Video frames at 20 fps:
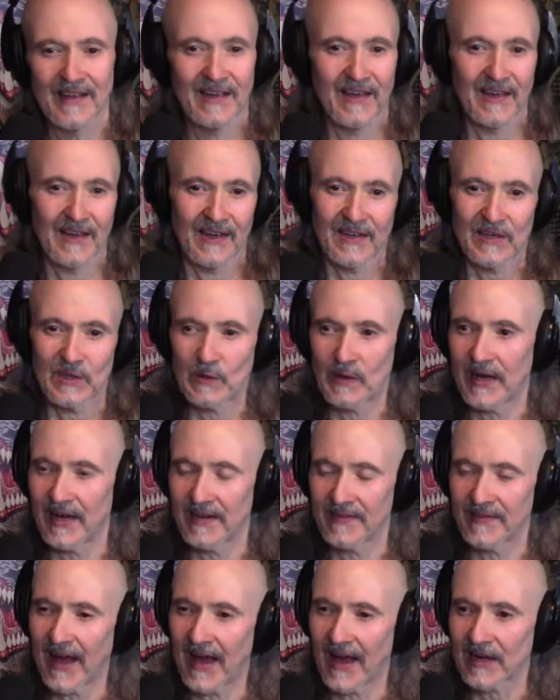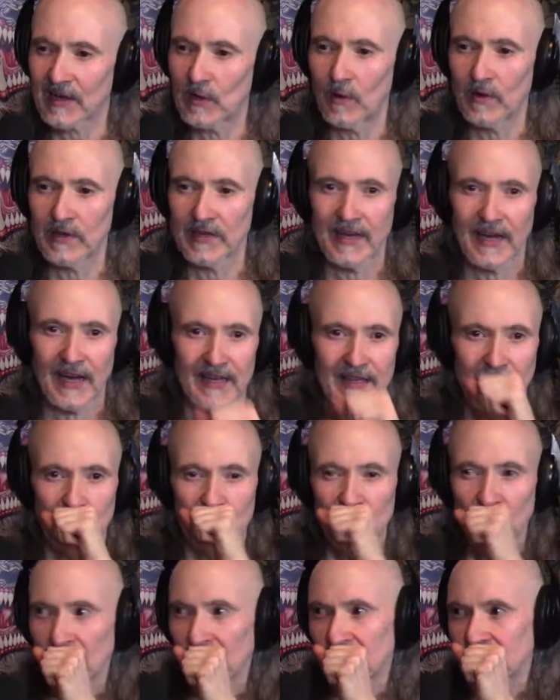is. You had that going, you had
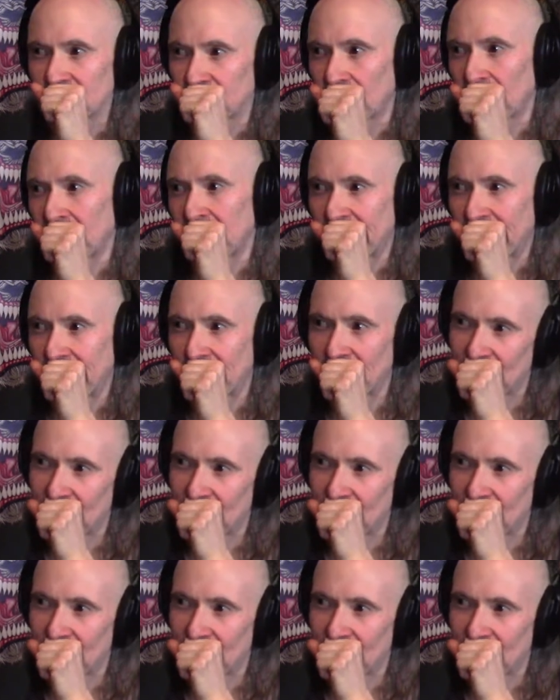that. Right?